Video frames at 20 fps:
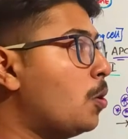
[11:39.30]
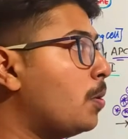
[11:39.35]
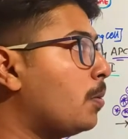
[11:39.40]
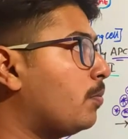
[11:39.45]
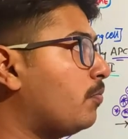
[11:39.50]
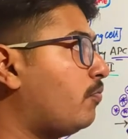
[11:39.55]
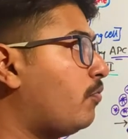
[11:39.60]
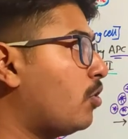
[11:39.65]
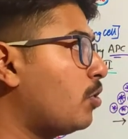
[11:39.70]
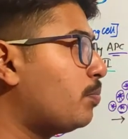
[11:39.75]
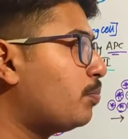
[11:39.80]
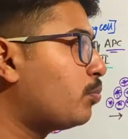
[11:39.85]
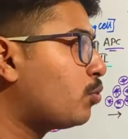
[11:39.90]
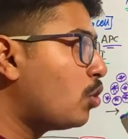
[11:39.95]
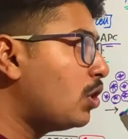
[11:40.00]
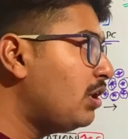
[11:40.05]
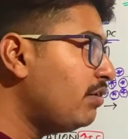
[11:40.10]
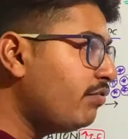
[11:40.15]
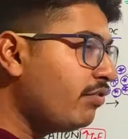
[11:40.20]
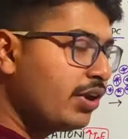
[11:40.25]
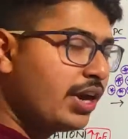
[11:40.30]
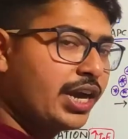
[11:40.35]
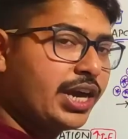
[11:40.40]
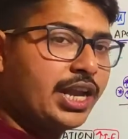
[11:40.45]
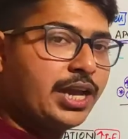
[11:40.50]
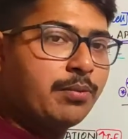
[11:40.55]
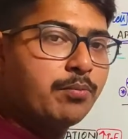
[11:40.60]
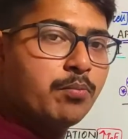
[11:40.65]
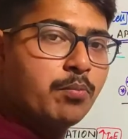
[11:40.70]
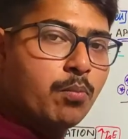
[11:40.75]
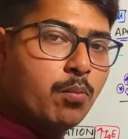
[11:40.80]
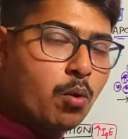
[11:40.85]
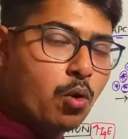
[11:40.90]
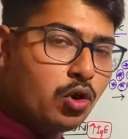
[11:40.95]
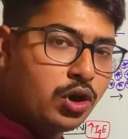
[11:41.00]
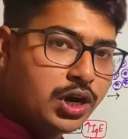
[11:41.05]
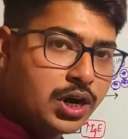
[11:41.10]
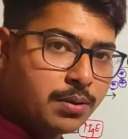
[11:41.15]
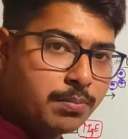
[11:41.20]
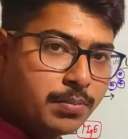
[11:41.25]
for proliferating
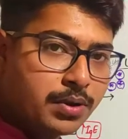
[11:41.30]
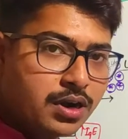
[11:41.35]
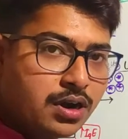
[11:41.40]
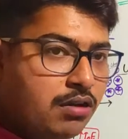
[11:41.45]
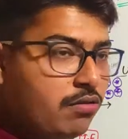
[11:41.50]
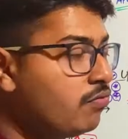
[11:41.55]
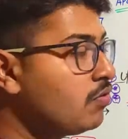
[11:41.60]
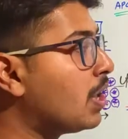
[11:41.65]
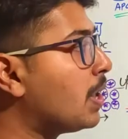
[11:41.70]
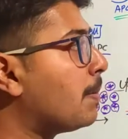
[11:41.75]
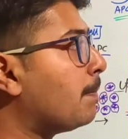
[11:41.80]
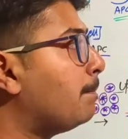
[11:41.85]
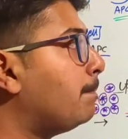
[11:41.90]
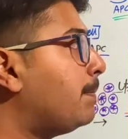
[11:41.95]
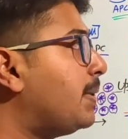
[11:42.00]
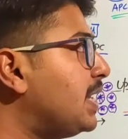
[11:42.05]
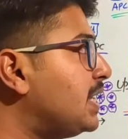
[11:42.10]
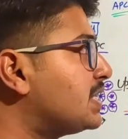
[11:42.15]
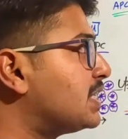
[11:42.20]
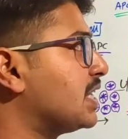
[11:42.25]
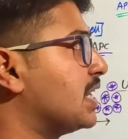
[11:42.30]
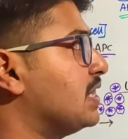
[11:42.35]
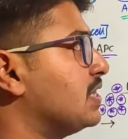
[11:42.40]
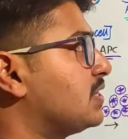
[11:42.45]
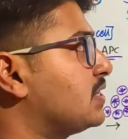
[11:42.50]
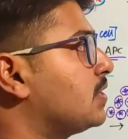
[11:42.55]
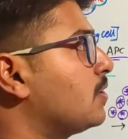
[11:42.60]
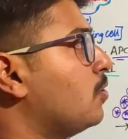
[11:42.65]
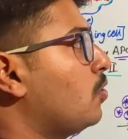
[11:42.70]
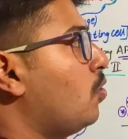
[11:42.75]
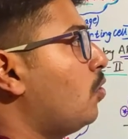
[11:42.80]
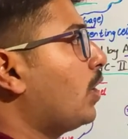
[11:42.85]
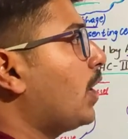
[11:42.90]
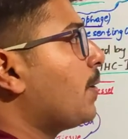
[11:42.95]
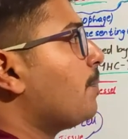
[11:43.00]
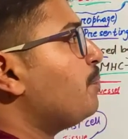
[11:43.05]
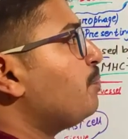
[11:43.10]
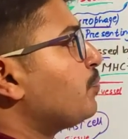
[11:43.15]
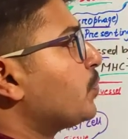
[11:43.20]
more number of B cells. Okay,